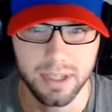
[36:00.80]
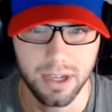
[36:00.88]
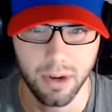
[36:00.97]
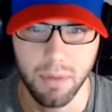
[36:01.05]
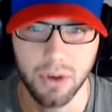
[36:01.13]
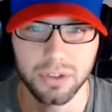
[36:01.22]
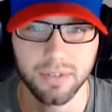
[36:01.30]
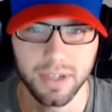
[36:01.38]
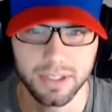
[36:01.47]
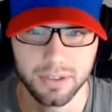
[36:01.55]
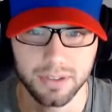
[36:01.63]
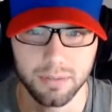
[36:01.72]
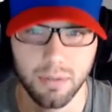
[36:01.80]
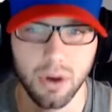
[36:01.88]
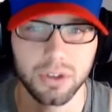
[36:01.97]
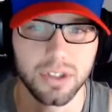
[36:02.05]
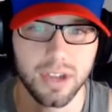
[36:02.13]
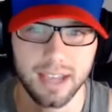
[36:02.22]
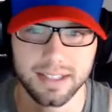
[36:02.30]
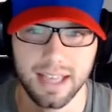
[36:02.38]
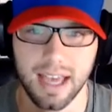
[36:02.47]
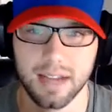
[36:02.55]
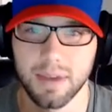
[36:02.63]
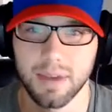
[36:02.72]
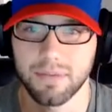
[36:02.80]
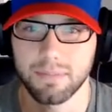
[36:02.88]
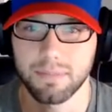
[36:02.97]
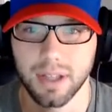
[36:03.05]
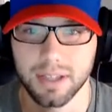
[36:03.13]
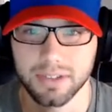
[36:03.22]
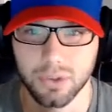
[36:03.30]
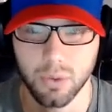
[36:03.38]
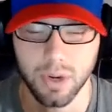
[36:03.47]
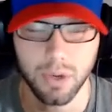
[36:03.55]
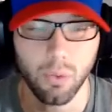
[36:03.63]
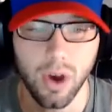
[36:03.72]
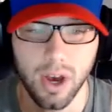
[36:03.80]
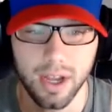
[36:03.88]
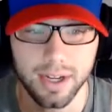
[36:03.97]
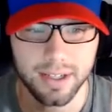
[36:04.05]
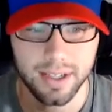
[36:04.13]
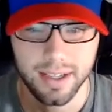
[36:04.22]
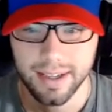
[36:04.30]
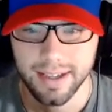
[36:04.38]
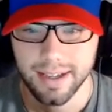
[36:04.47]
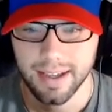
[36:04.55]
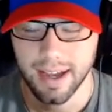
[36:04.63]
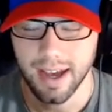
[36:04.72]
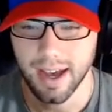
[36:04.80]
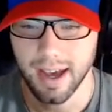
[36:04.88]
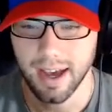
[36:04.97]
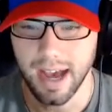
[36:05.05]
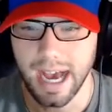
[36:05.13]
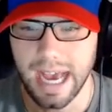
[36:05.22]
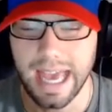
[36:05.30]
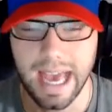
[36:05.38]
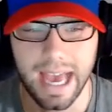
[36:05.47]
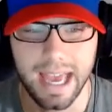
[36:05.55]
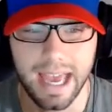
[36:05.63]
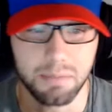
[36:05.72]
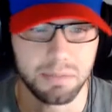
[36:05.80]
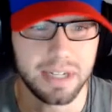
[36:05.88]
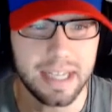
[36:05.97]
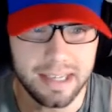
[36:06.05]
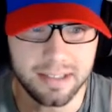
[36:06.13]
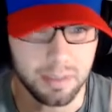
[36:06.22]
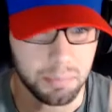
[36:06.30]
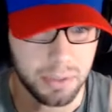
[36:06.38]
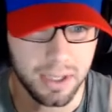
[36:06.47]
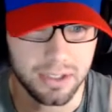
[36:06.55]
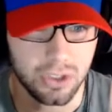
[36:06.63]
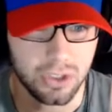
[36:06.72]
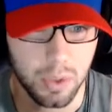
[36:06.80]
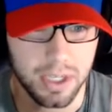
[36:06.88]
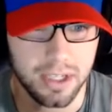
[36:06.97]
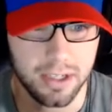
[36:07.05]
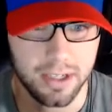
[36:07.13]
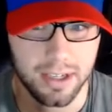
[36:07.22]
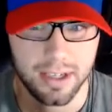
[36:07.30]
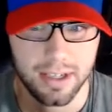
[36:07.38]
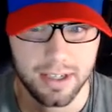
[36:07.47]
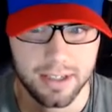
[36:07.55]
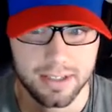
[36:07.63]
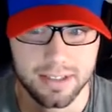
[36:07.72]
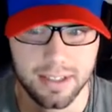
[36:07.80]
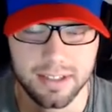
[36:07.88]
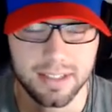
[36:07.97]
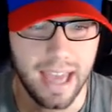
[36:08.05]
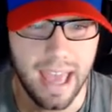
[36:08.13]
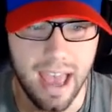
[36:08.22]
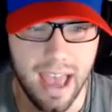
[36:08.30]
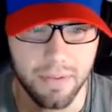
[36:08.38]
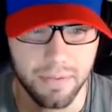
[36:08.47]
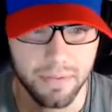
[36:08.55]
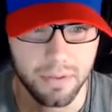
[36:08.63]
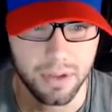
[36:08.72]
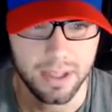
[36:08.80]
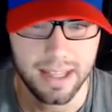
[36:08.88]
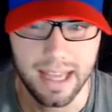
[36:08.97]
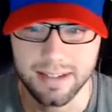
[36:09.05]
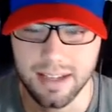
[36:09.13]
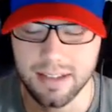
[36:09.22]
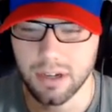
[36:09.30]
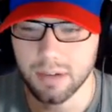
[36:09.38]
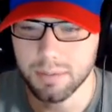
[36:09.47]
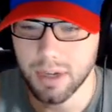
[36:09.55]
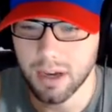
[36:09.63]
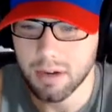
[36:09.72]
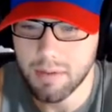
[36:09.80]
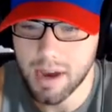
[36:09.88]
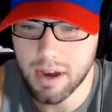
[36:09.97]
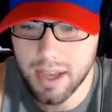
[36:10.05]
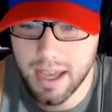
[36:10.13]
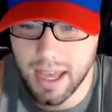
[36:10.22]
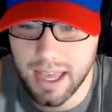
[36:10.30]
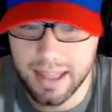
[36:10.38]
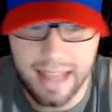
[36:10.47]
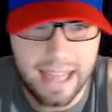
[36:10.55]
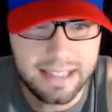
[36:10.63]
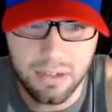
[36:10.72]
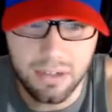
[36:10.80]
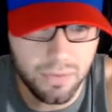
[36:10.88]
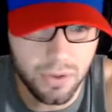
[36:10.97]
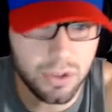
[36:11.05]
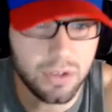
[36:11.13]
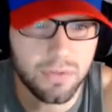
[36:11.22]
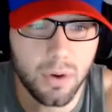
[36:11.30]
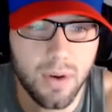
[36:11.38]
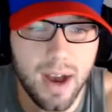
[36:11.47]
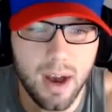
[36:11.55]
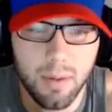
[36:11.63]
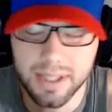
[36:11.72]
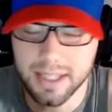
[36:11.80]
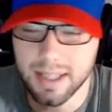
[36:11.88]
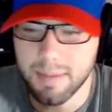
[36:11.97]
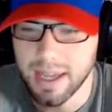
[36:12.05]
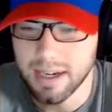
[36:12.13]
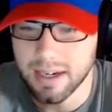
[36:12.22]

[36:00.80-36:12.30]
Most of you guys had them at plus 21. I had them teased to plus 26.5 in that teaser I'm talking about, and that didn't feel good for a while. But then they made. I